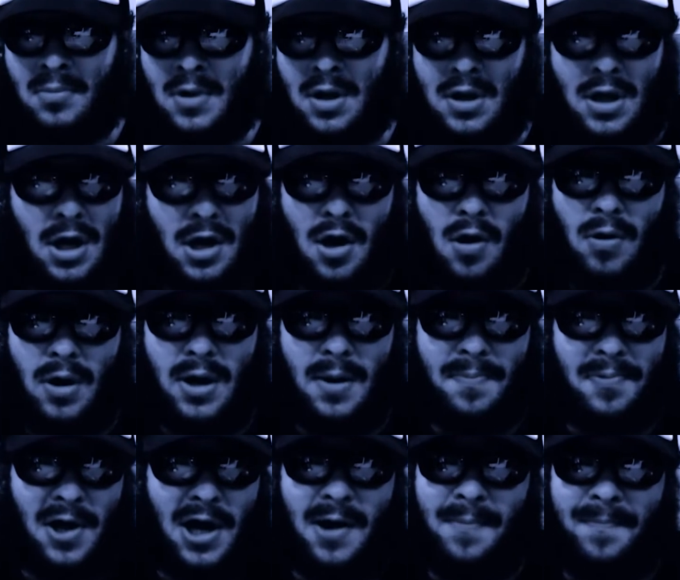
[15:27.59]
and that going to
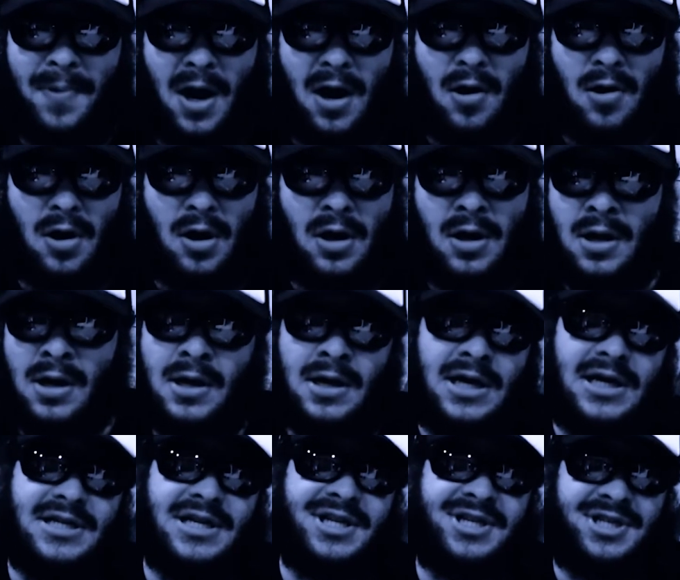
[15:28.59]
Planned Parenthood
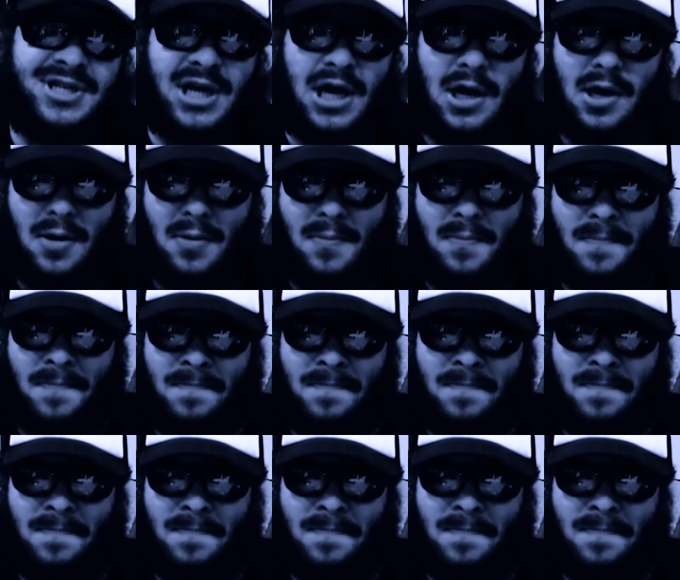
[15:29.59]
is a sin.